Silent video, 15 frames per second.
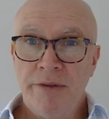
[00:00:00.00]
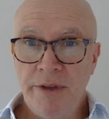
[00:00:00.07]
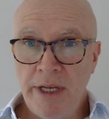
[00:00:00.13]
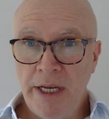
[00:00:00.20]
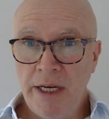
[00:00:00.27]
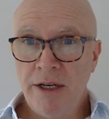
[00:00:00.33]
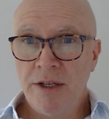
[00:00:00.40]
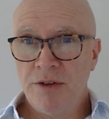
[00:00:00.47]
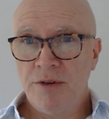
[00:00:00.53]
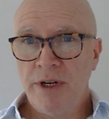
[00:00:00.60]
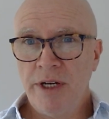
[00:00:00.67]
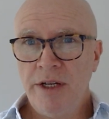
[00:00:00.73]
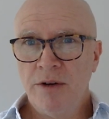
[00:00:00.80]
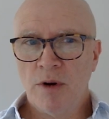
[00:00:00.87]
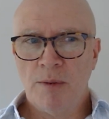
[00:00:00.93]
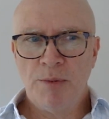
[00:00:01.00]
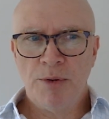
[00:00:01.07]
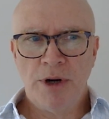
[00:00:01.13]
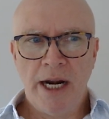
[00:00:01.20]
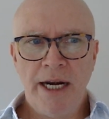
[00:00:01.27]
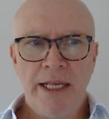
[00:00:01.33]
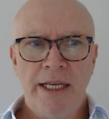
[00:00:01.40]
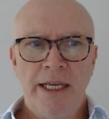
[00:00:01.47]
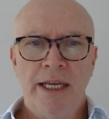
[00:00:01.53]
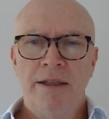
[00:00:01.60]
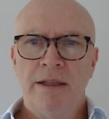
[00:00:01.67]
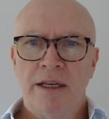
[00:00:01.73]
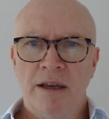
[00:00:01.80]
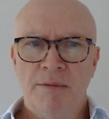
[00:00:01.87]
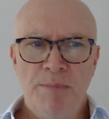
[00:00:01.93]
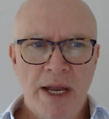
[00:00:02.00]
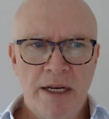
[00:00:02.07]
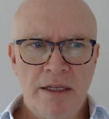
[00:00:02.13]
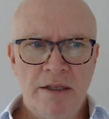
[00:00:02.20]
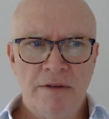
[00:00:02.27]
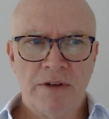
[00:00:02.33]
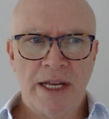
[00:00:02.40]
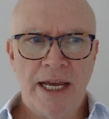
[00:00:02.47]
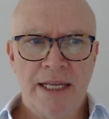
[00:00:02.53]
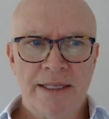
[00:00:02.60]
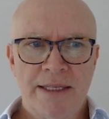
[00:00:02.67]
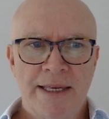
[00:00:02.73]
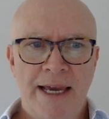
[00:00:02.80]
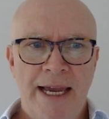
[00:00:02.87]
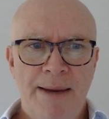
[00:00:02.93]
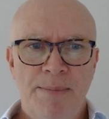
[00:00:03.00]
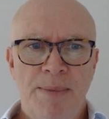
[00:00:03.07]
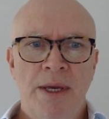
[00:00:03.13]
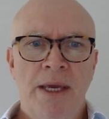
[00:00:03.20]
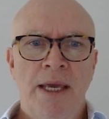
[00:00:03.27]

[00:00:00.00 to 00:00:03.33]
the industry you're operating in, the competitive landscape,